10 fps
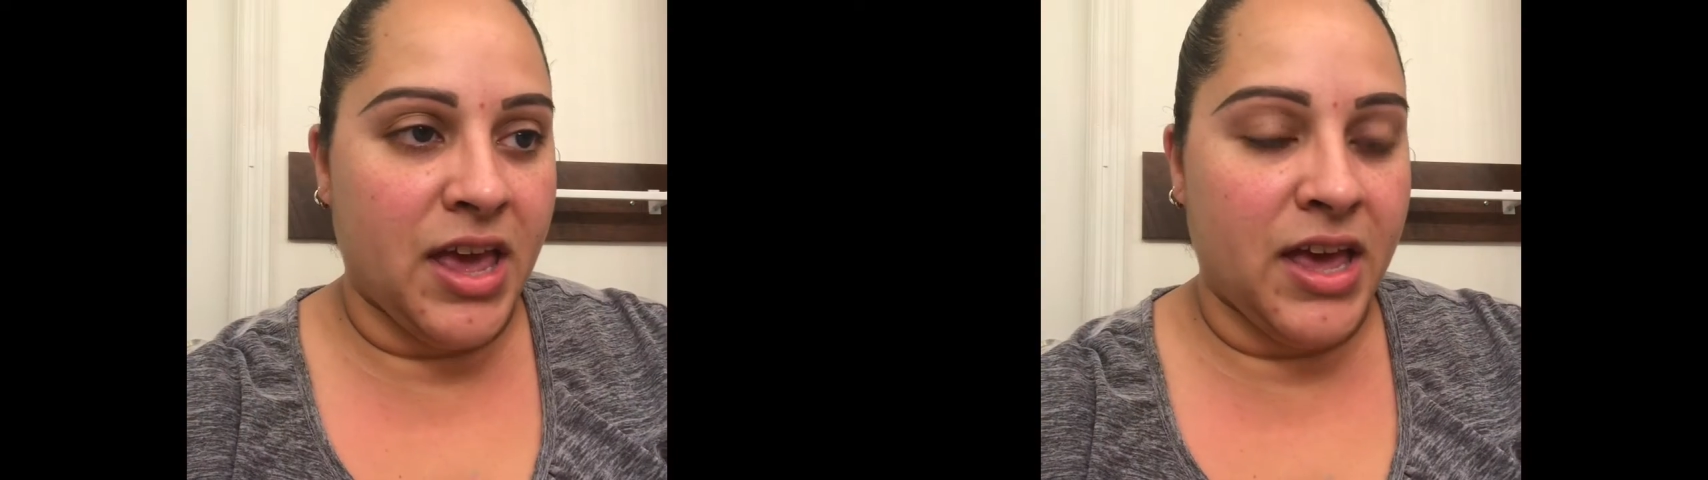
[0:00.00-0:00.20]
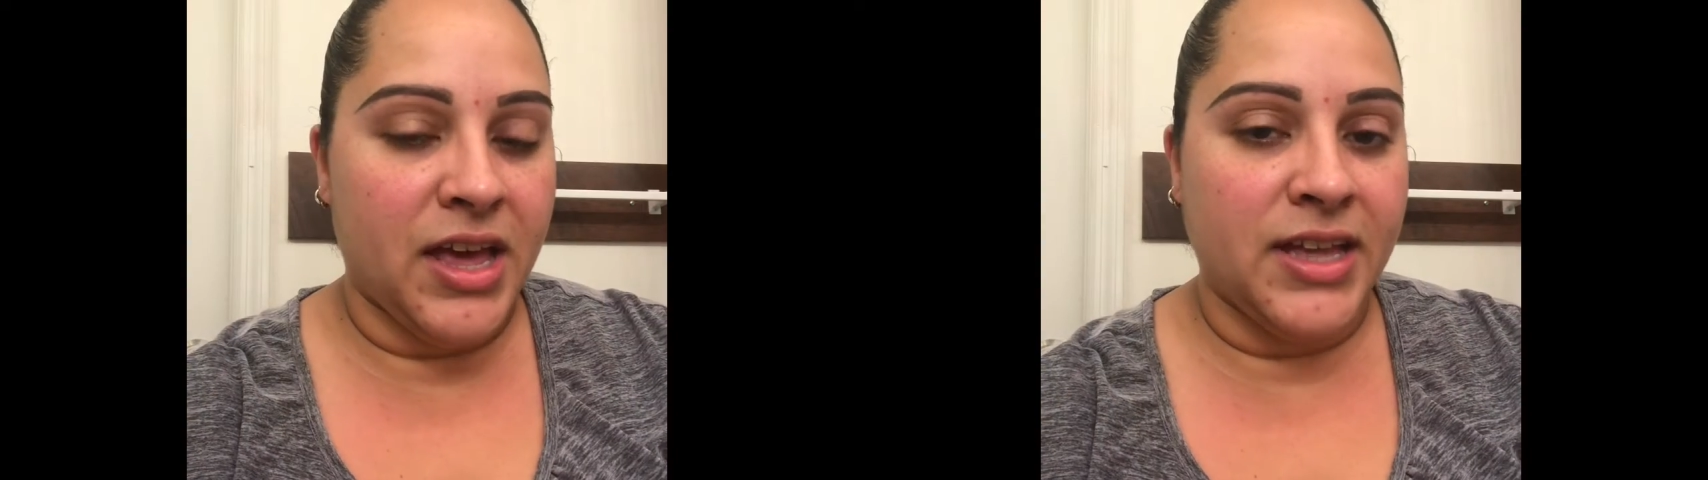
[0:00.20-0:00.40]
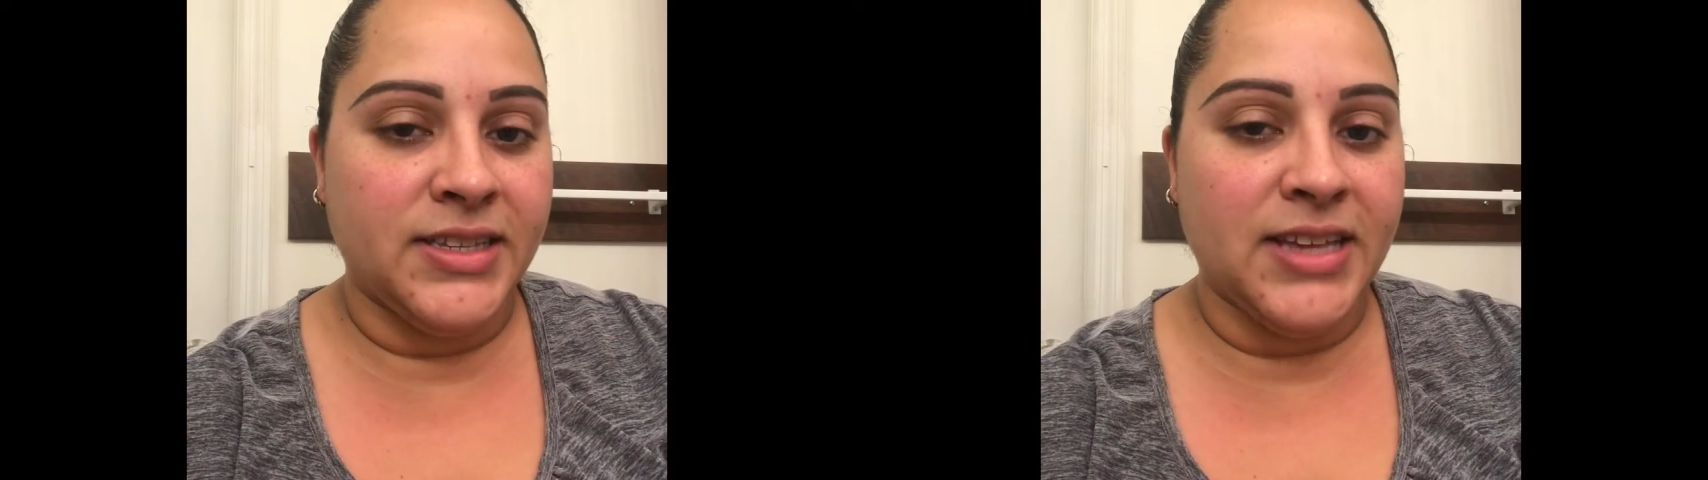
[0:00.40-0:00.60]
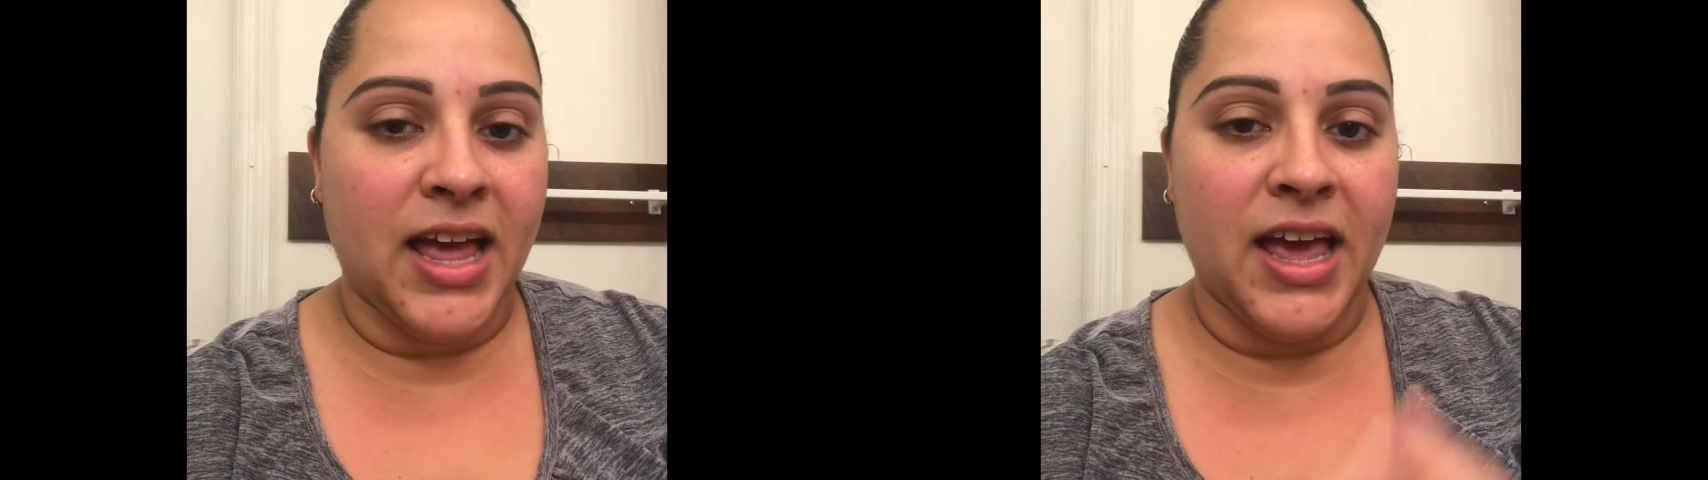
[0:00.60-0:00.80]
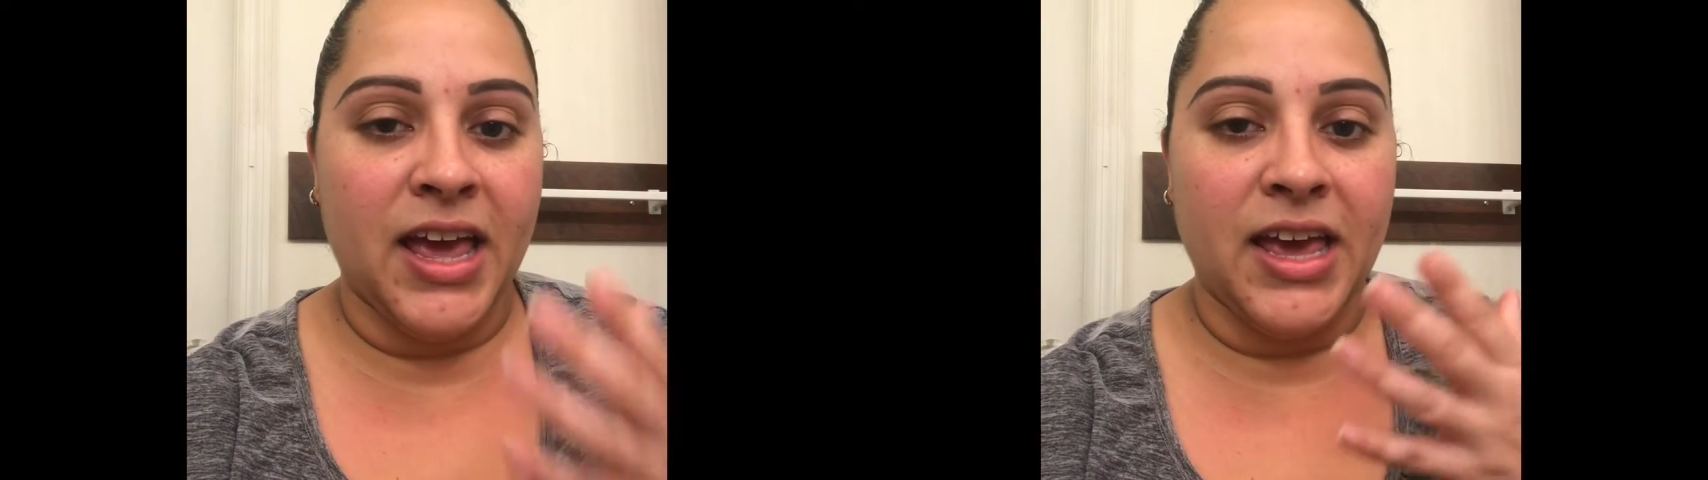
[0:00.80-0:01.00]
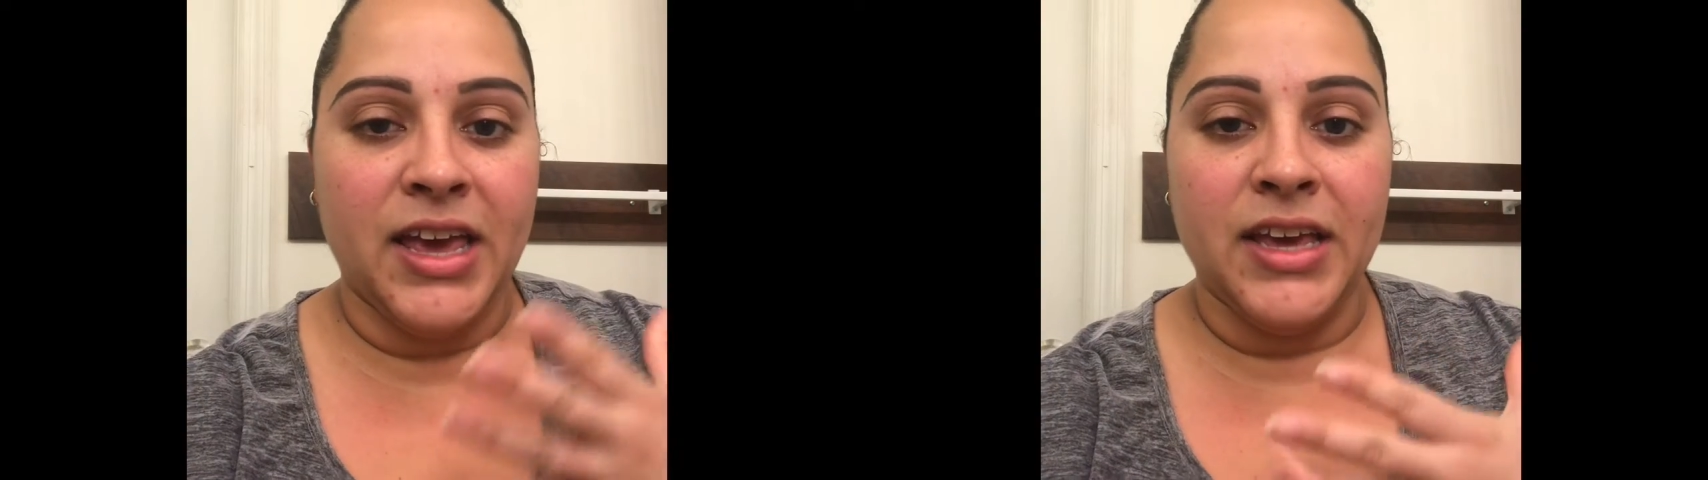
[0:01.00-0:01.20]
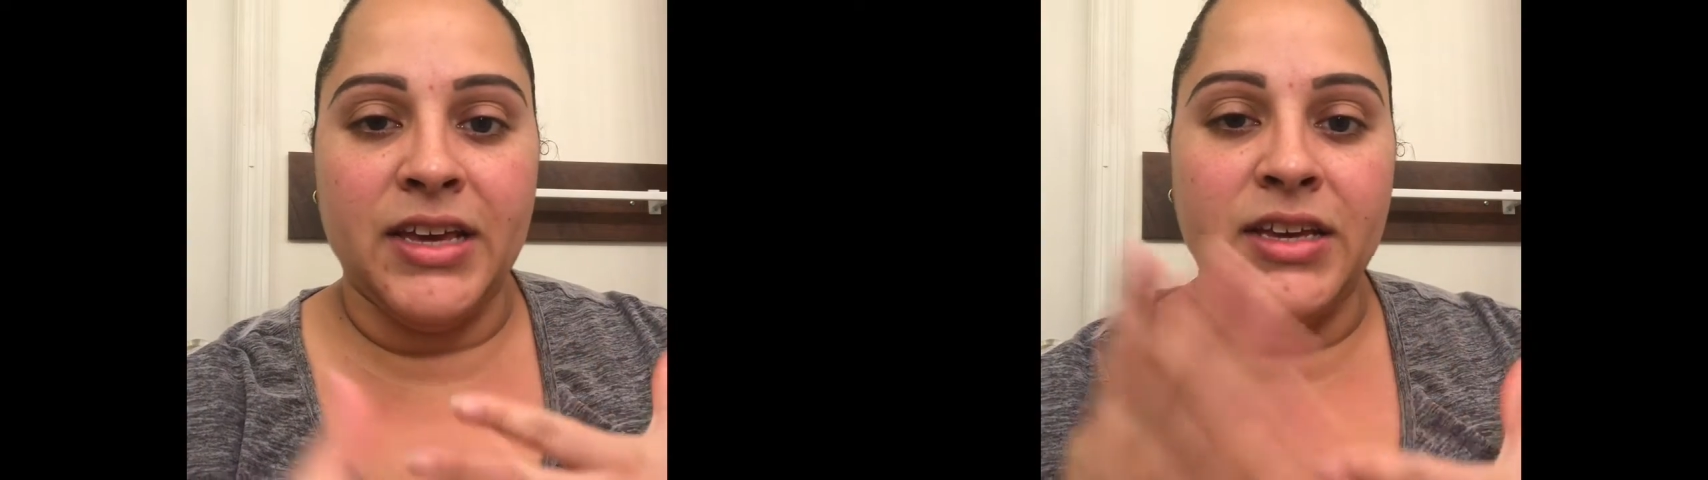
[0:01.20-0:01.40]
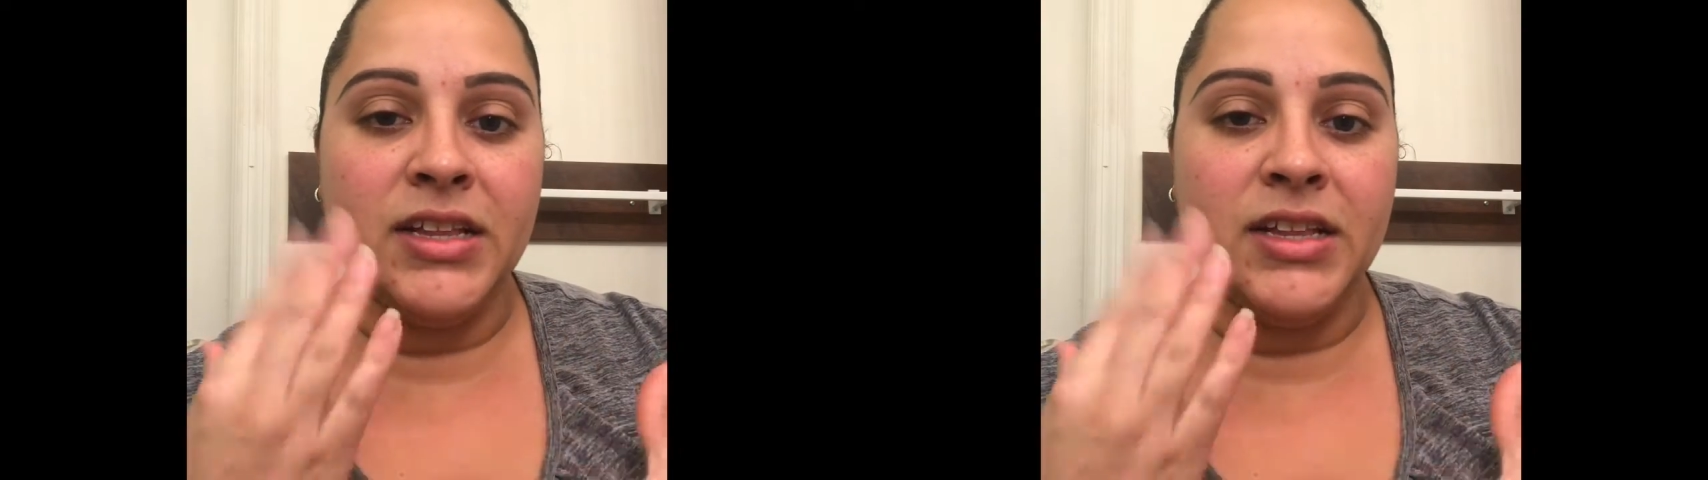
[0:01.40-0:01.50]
and I